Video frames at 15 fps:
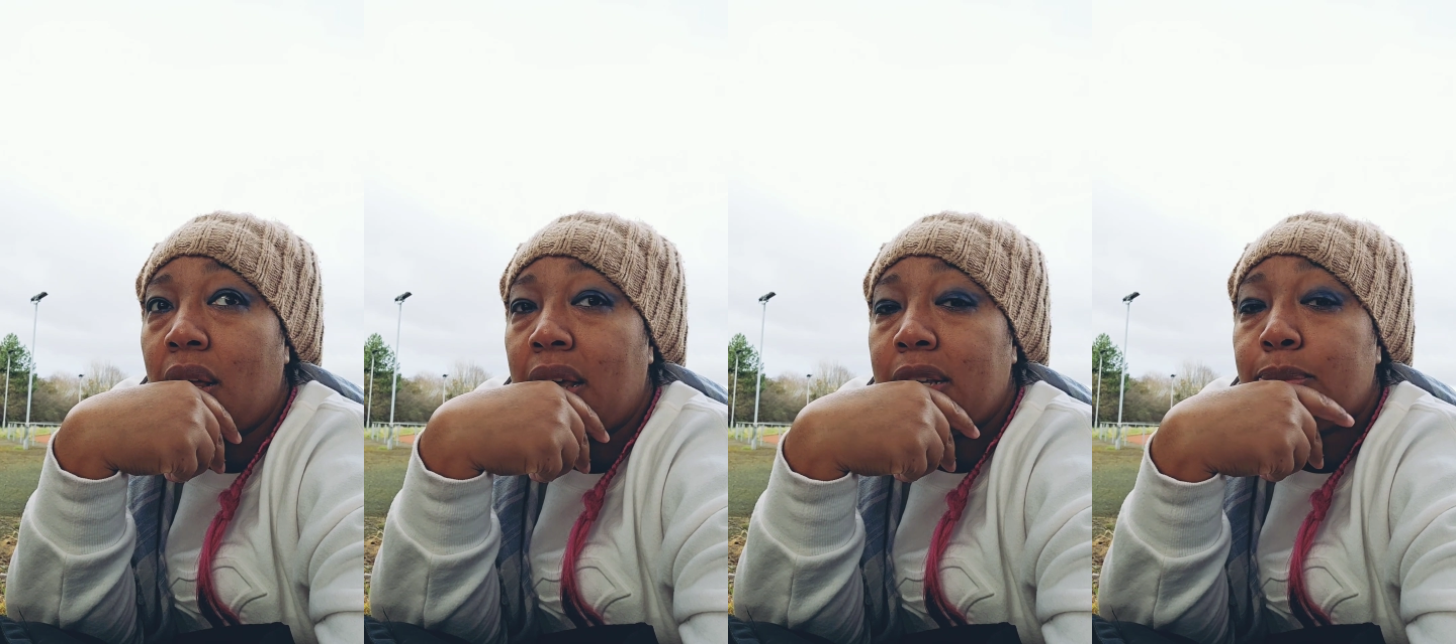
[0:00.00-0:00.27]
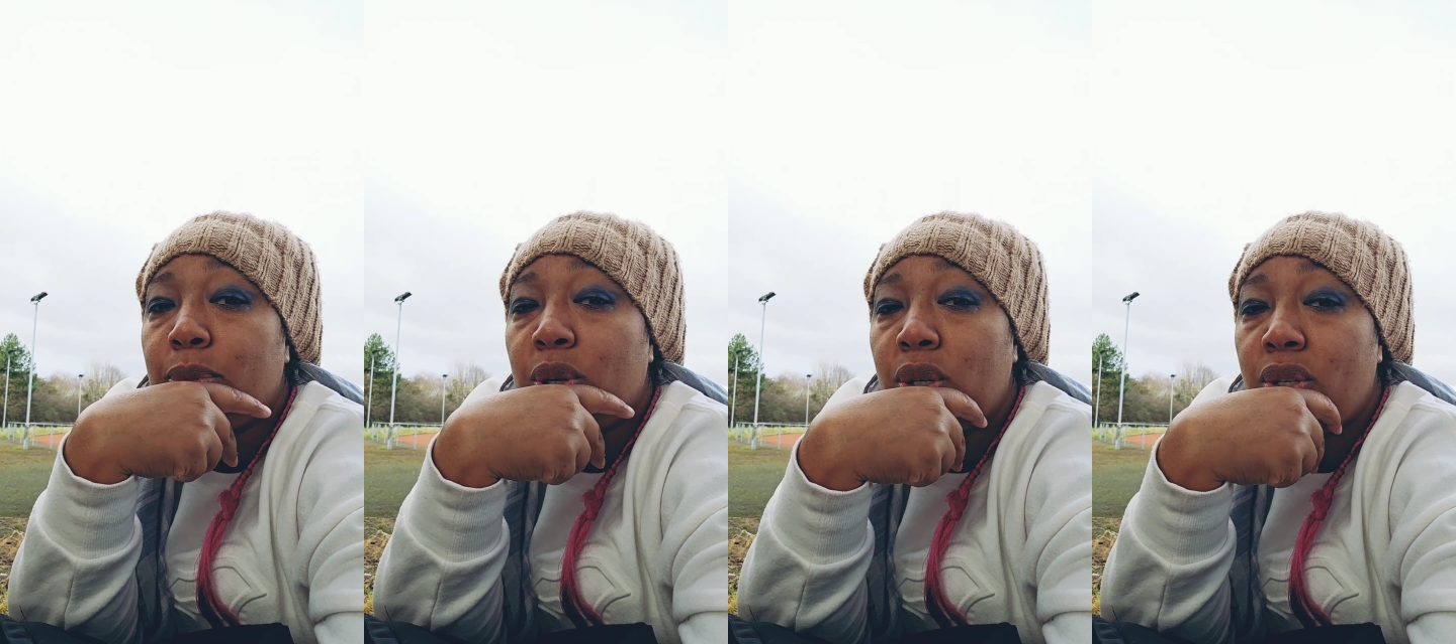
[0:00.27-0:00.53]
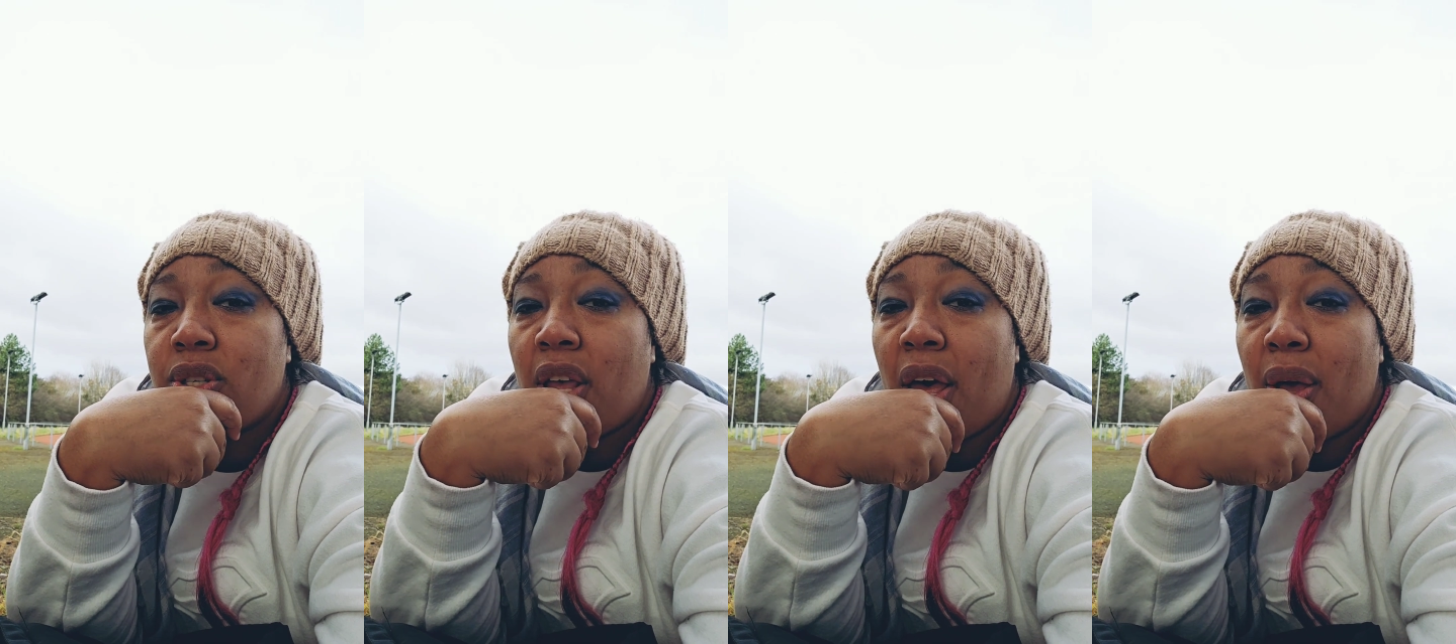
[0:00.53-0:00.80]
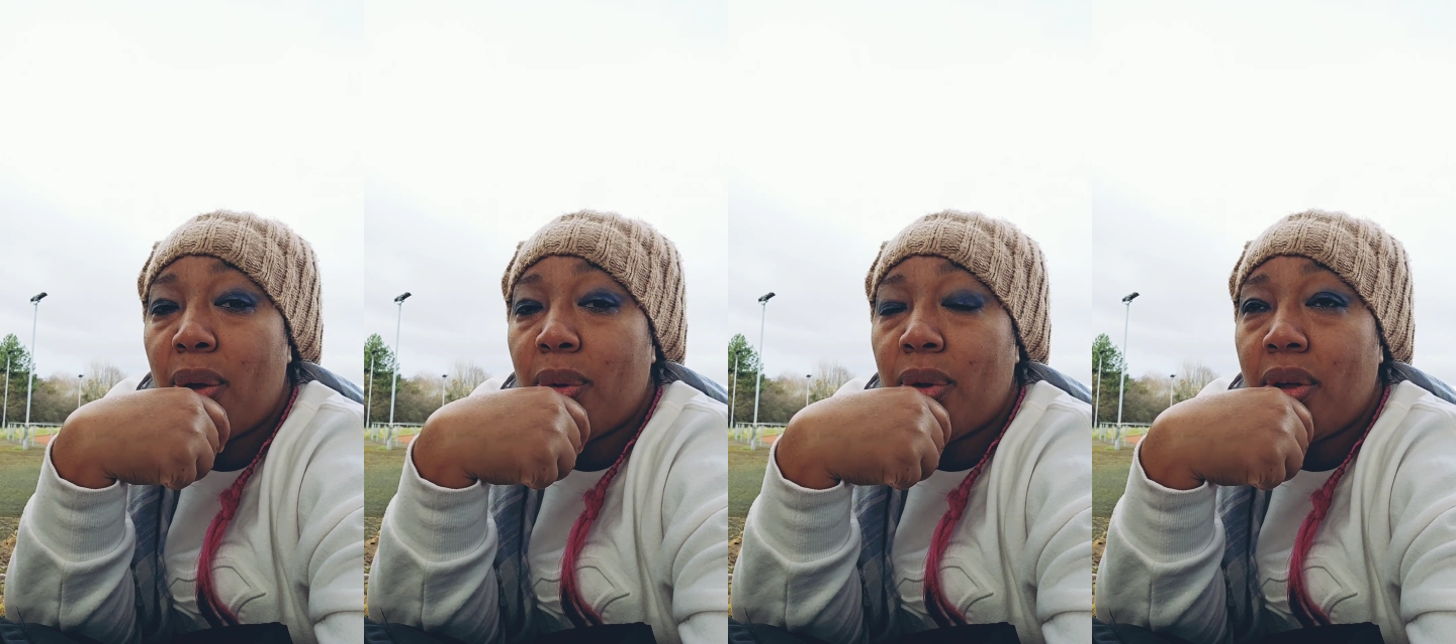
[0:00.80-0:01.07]
is more
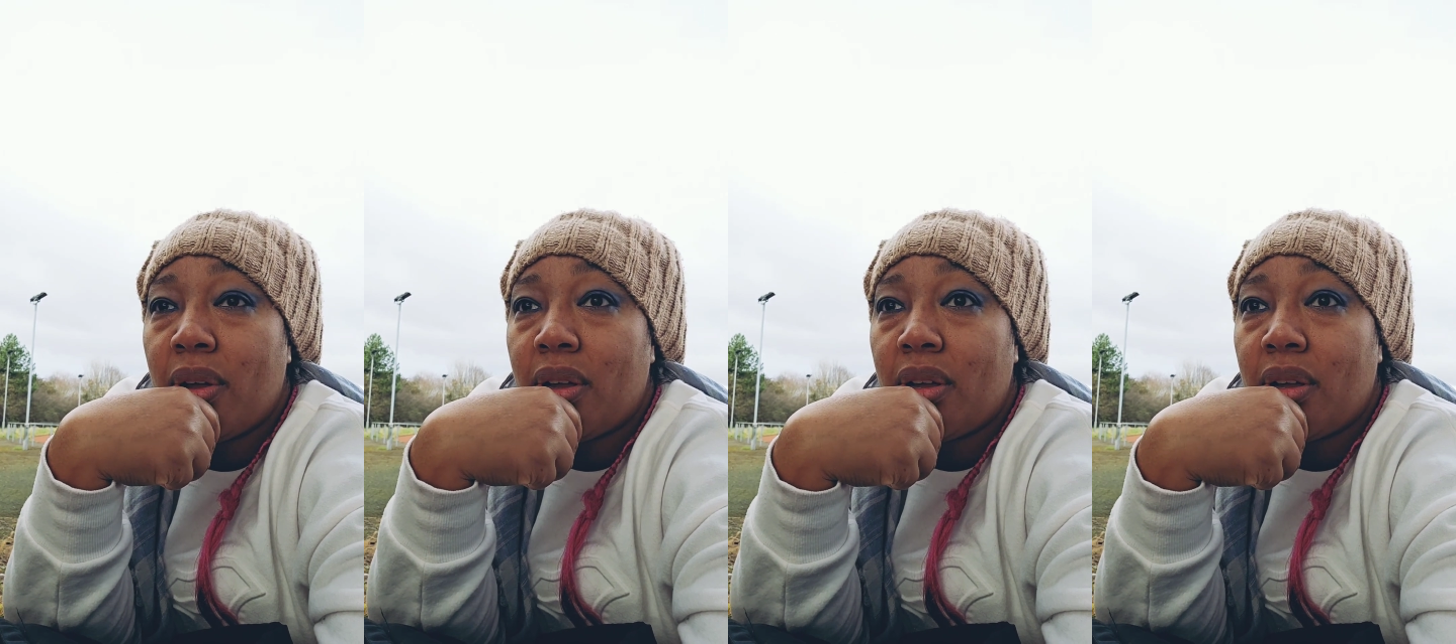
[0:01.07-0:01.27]
so